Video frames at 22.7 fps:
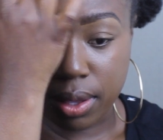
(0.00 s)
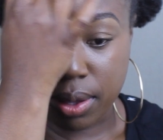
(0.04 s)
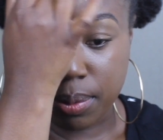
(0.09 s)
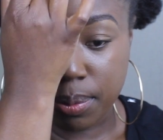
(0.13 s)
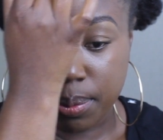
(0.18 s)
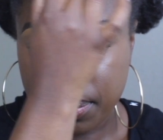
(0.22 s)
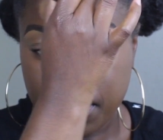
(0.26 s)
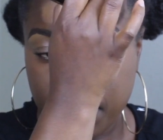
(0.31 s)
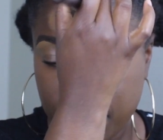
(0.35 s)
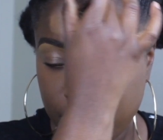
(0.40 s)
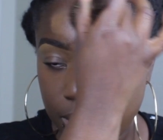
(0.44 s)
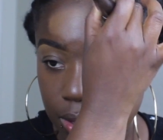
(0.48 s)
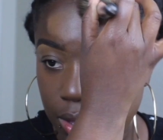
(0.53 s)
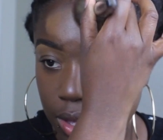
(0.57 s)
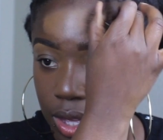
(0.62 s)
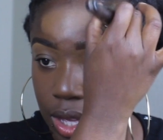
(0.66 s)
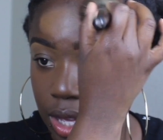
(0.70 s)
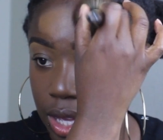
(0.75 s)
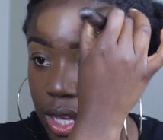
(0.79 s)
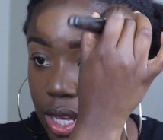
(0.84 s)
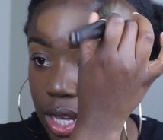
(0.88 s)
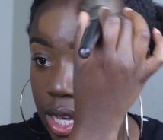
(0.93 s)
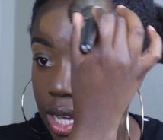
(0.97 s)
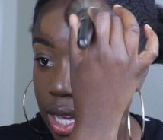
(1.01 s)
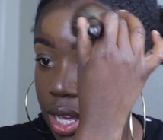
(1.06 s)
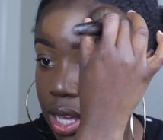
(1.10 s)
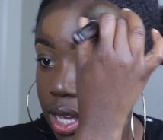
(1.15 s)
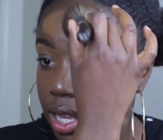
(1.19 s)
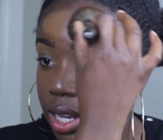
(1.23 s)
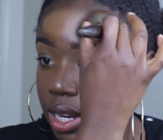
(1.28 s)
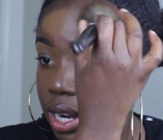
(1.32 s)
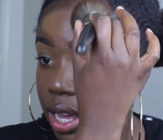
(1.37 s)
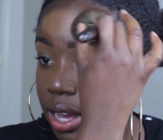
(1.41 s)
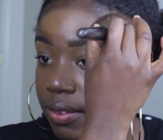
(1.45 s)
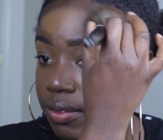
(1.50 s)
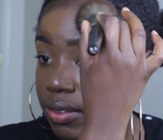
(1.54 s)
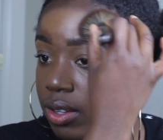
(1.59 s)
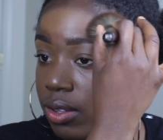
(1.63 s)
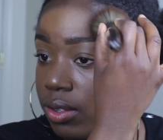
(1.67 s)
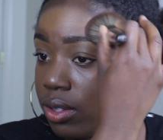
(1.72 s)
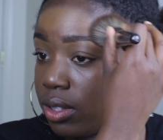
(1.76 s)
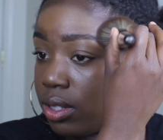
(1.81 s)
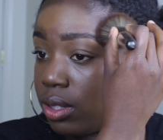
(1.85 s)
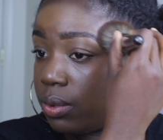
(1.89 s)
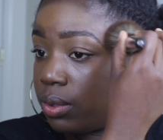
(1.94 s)
pump, and I've
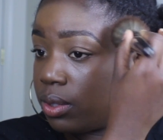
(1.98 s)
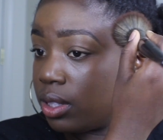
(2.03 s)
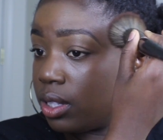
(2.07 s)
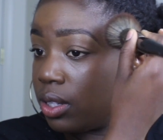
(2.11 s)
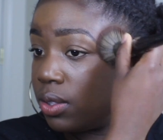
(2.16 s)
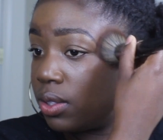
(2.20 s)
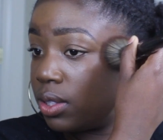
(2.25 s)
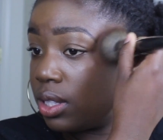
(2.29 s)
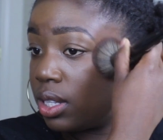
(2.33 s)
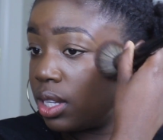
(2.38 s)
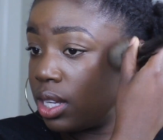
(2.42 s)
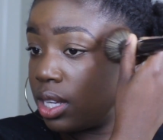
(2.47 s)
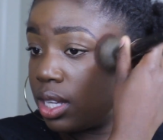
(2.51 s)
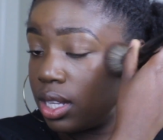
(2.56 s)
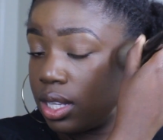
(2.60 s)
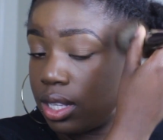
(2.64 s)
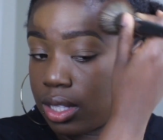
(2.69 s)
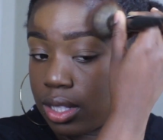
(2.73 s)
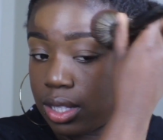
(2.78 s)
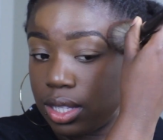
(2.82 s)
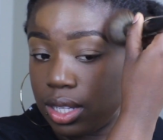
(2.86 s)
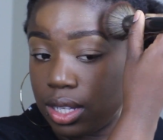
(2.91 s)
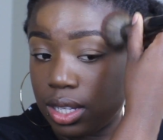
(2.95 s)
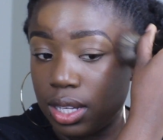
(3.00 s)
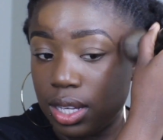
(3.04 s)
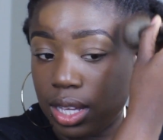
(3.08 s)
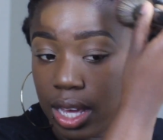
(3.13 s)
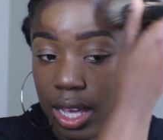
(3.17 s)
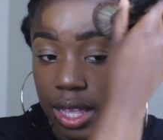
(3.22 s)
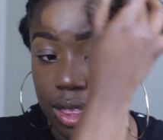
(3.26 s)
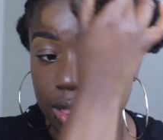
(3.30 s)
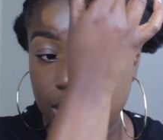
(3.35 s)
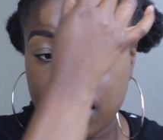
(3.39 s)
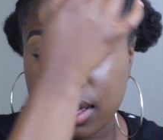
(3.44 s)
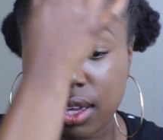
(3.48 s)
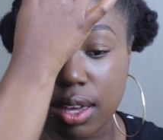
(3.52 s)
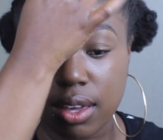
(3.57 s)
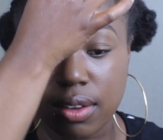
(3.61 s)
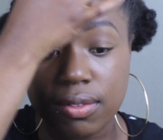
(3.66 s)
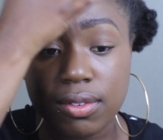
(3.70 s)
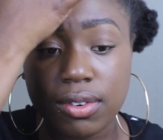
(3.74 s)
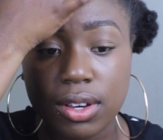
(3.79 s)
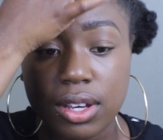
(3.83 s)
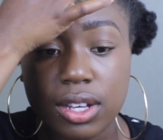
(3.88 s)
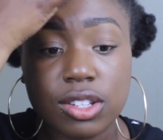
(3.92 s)
noticed with using it to get the
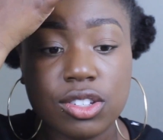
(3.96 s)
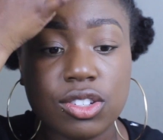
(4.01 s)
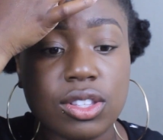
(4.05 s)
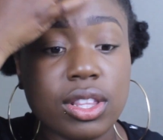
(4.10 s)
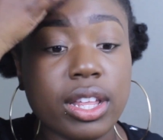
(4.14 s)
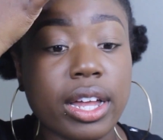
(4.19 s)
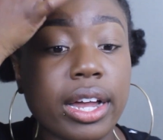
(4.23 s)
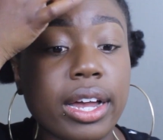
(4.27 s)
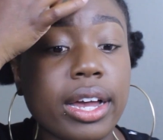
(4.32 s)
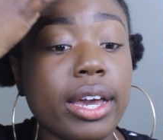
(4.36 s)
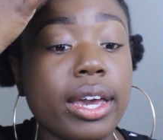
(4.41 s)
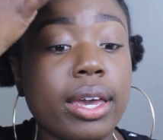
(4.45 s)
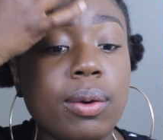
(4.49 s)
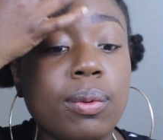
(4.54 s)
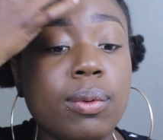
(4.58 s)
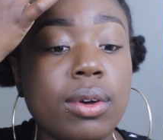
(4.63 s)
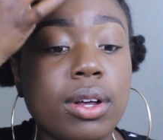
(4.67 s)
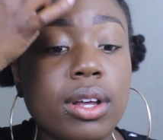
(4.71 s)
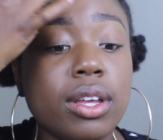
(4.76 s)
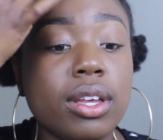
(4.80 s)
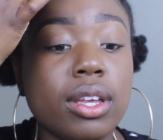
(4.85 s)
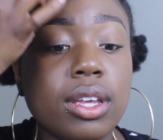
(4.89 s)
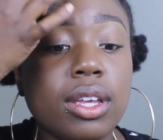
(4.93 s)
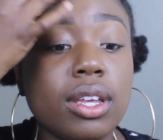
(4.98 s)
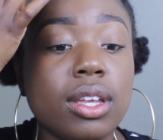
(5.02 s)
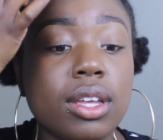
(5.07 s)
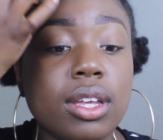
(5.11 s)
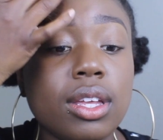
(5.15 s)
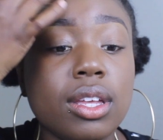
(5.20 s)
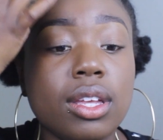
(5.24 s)
coverage that I want,